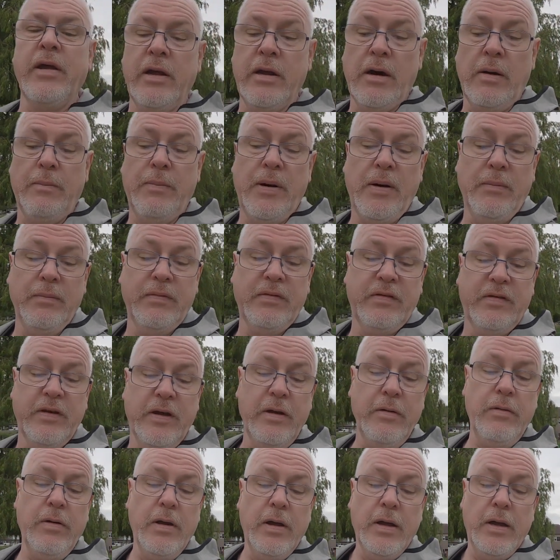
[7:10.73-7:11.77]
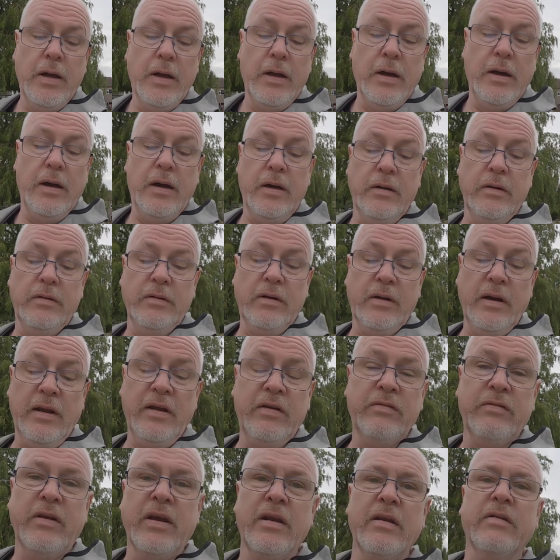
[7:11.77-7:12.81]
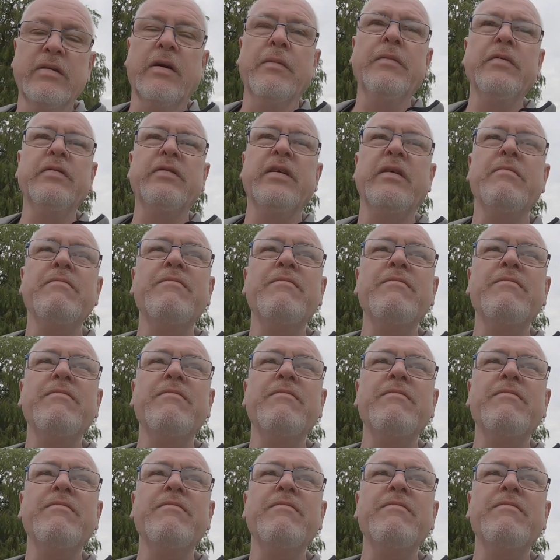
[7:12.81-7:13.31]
it got bombed too. And Dudley Street. There's obviously